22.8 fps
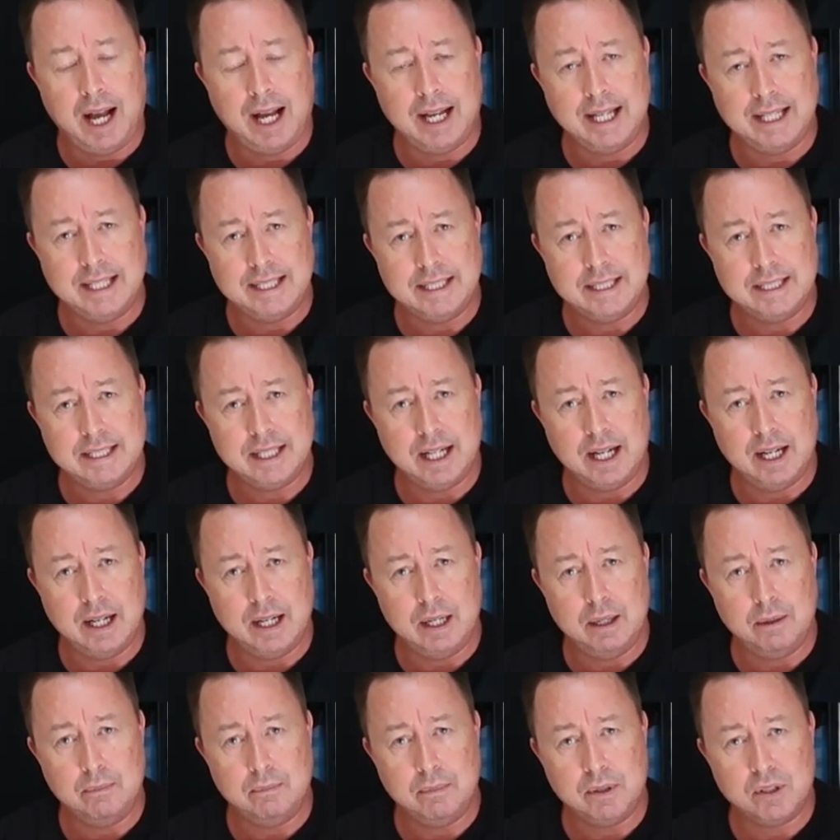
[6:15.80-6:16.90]

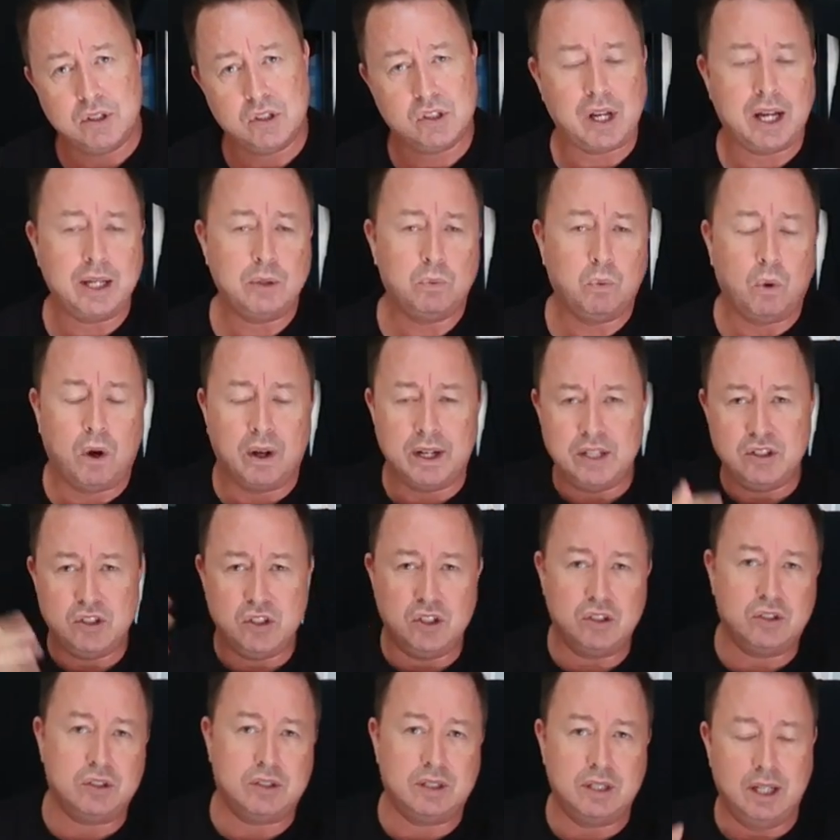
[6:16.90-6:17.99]
And side 1 is
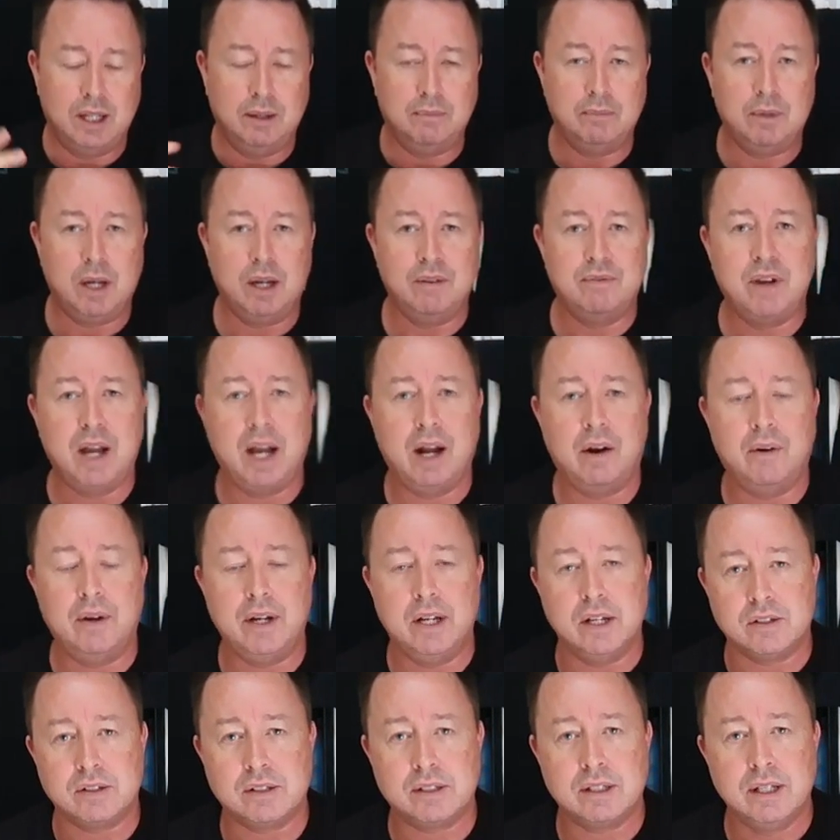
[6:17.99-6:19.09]
just a
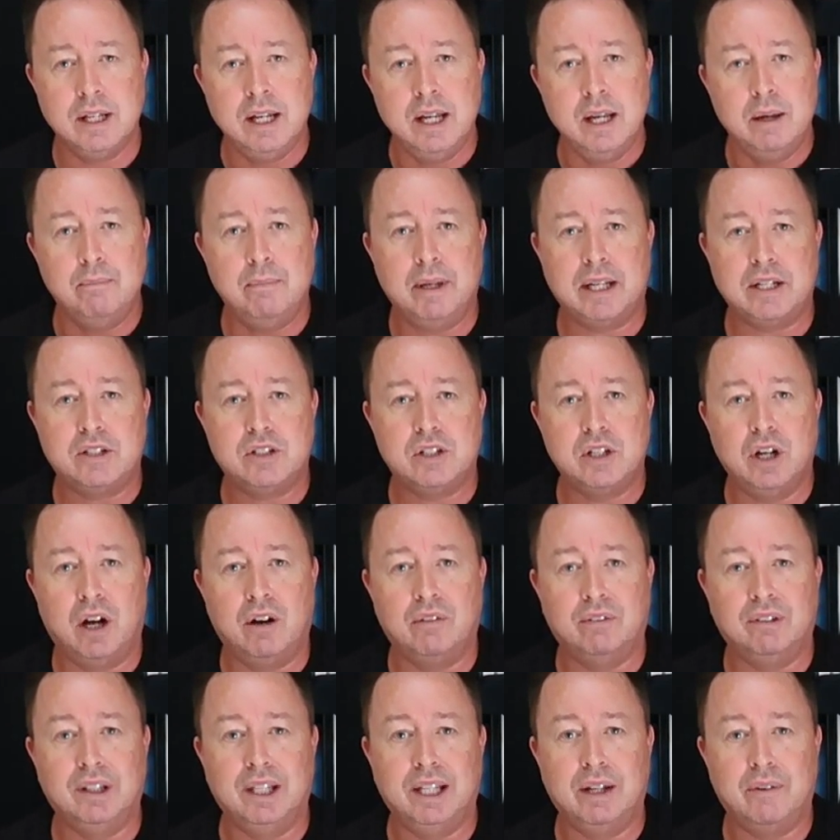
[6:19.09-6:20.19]
various mixture
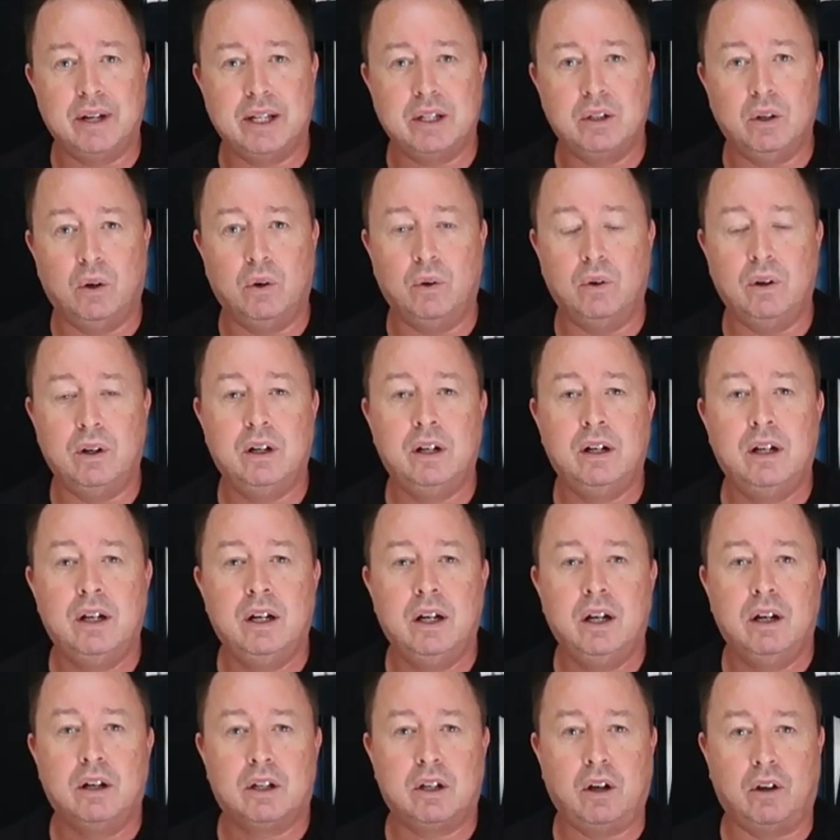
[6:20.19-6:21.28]
of lyrical
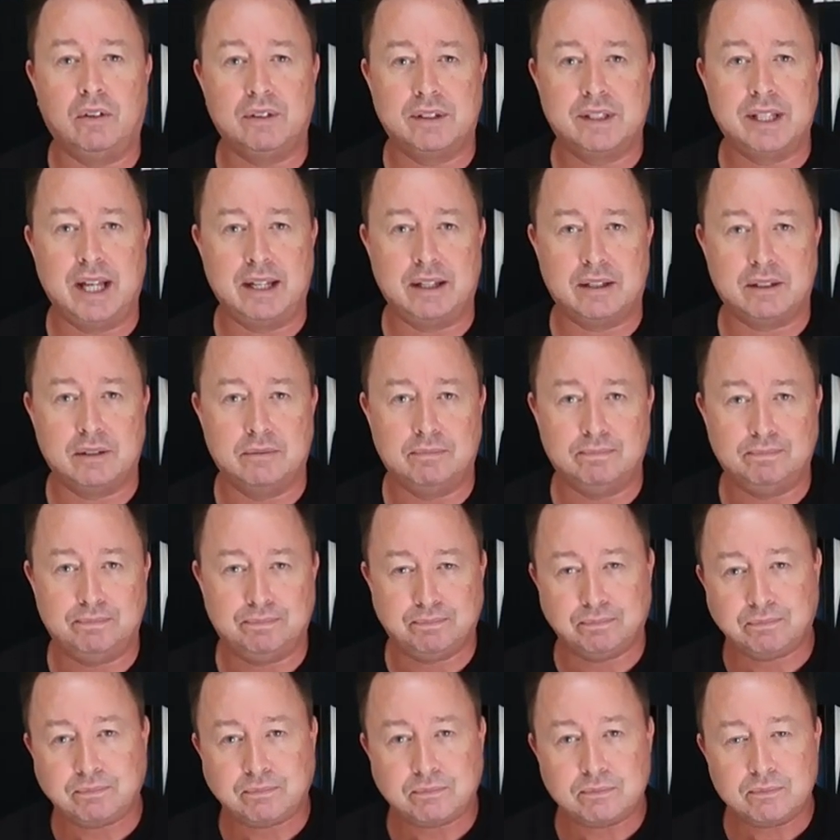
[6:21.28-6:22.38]
content.
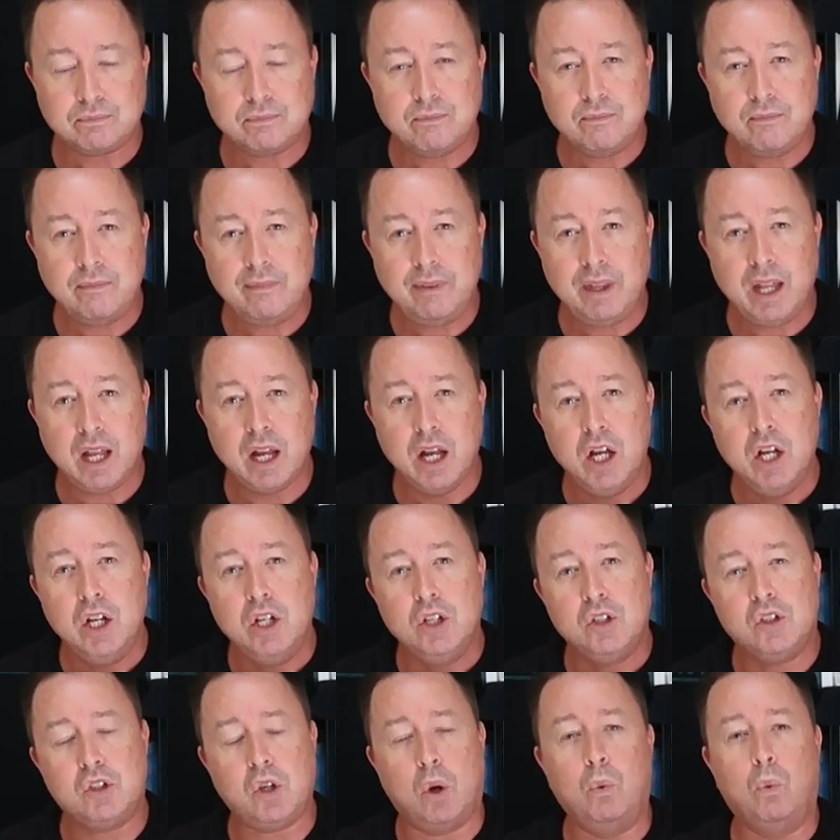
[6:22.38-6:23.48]

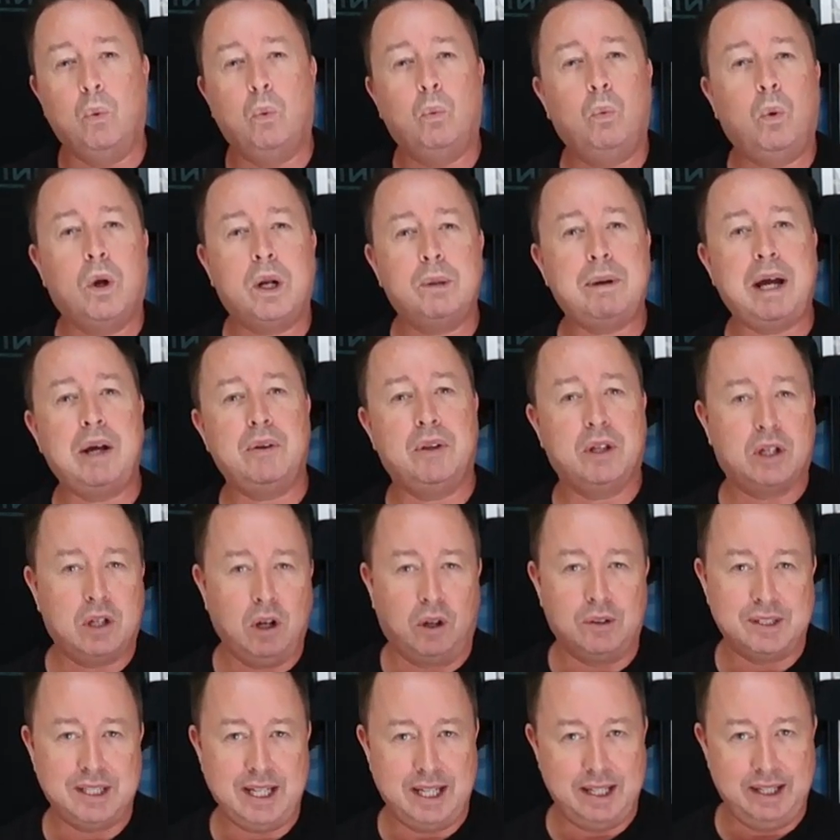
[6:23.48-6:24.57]
So, what about the
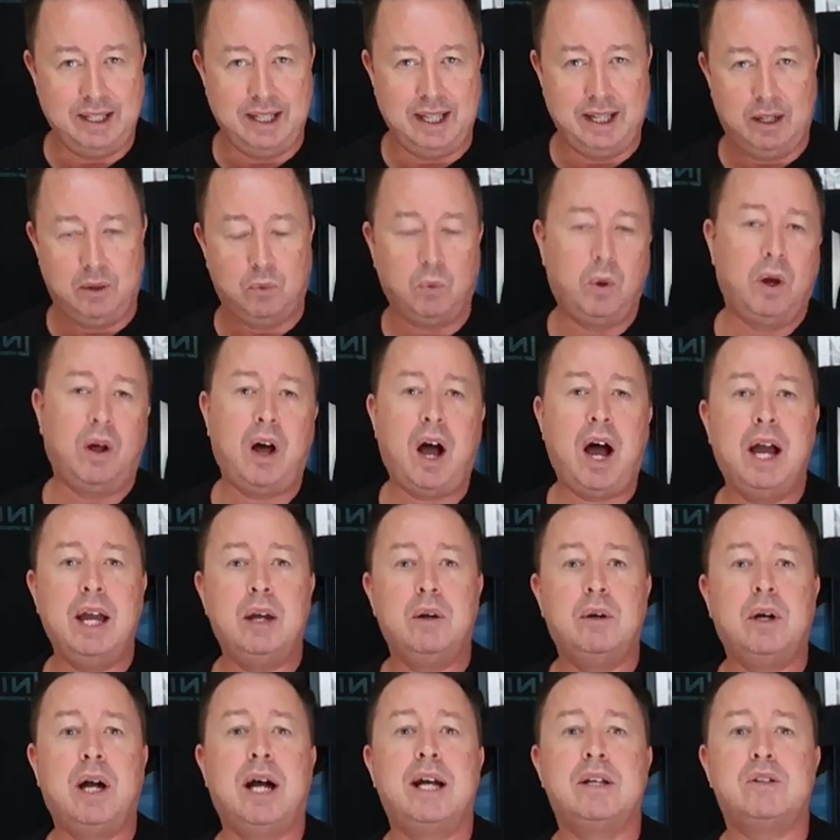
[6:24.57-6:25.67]
content then? Well,
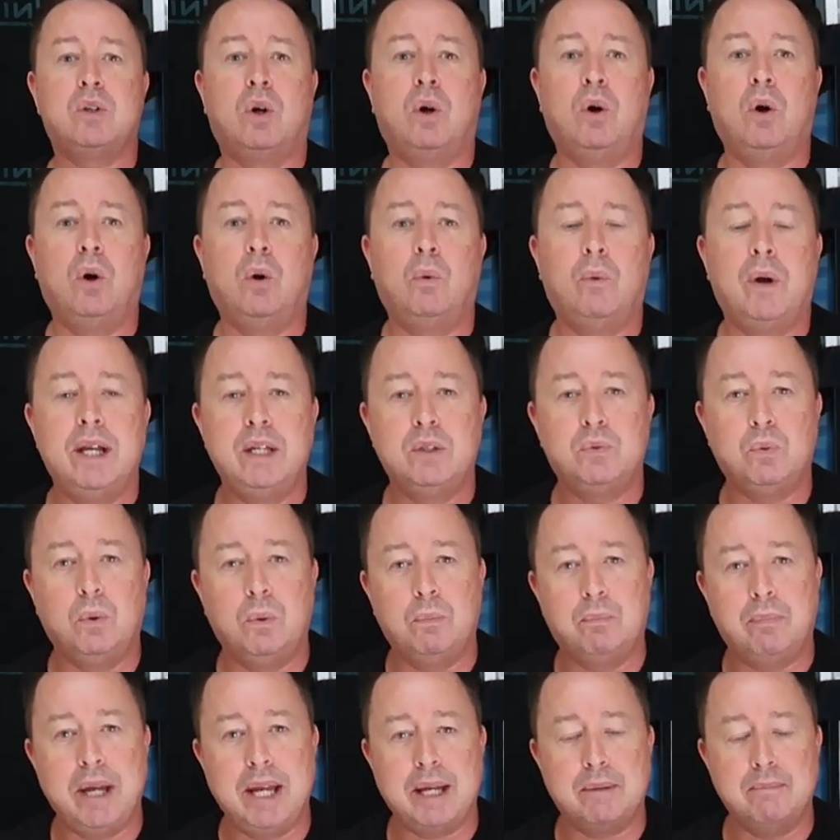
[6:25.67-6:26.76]
I, as always,
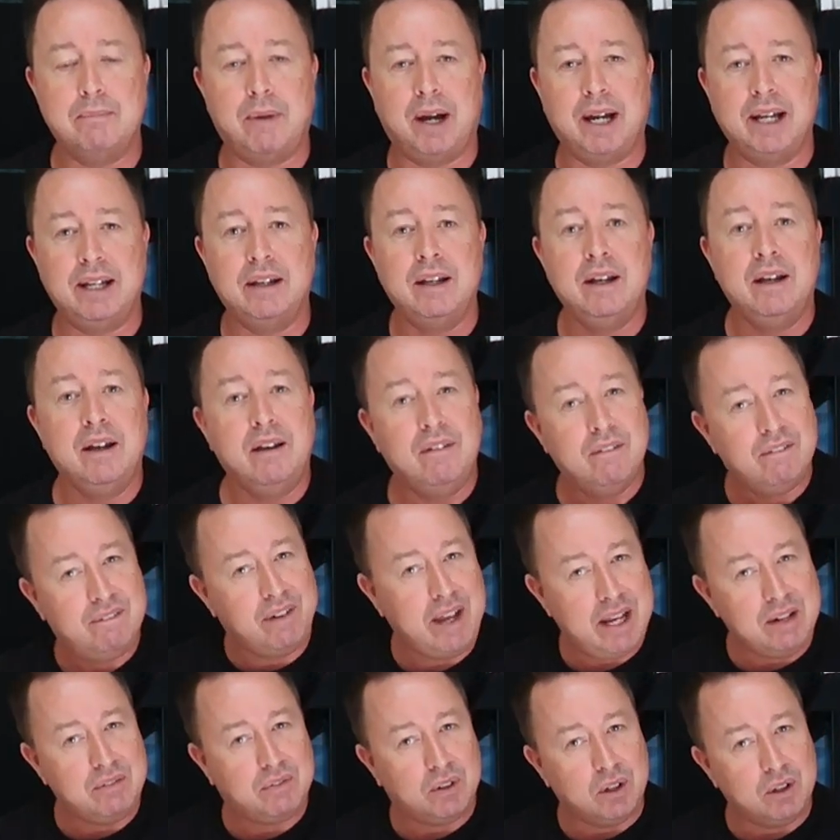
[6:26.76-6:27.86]
will pick my
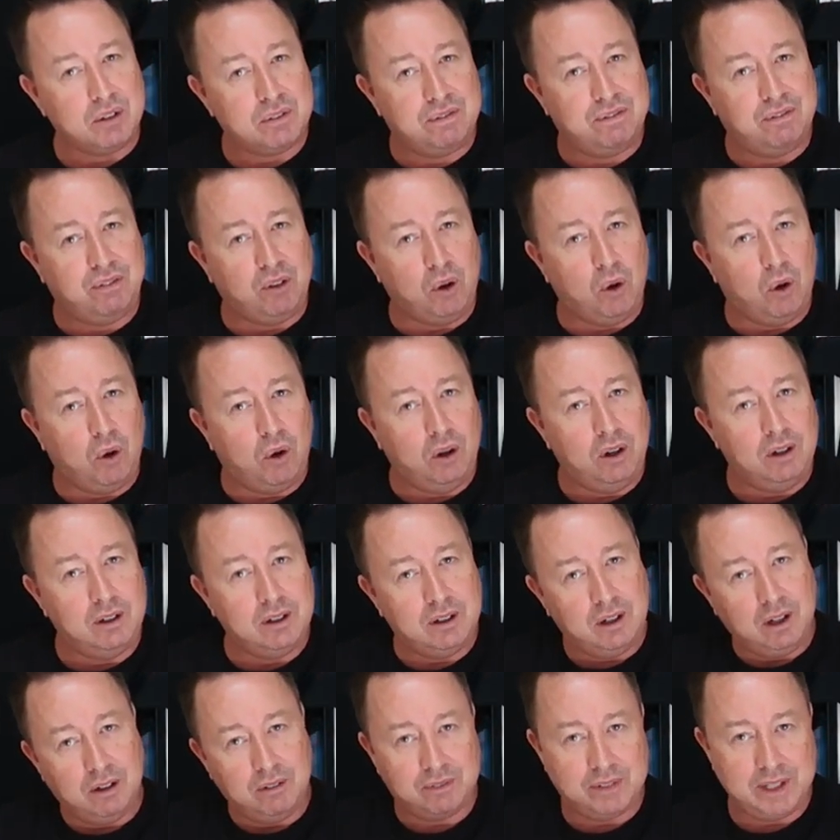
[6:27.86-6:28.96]
favourite
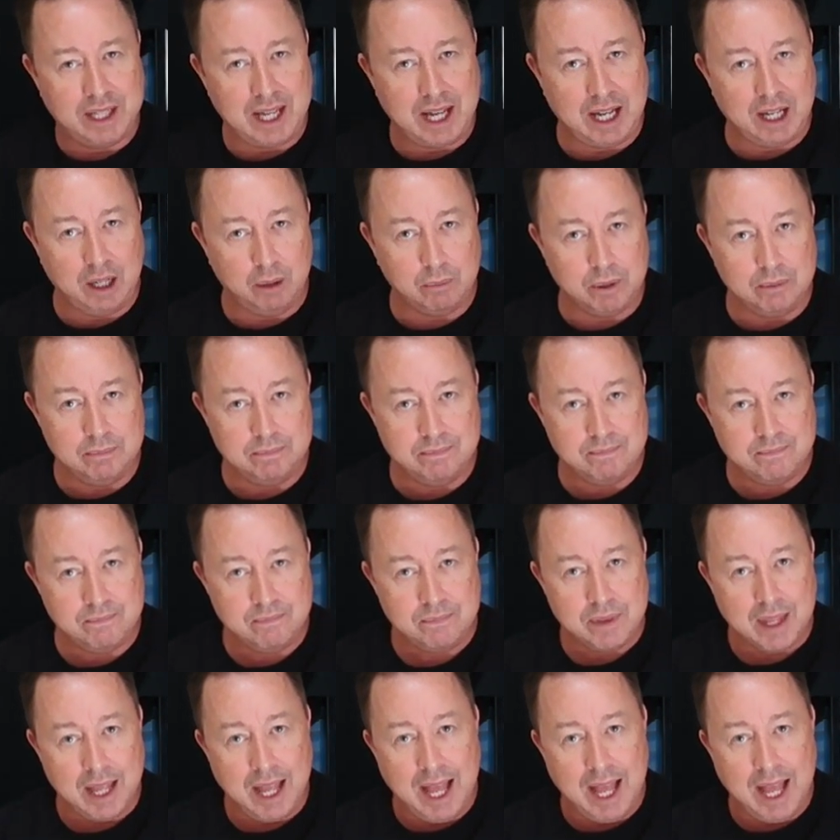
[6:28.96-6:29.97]
4 of the album.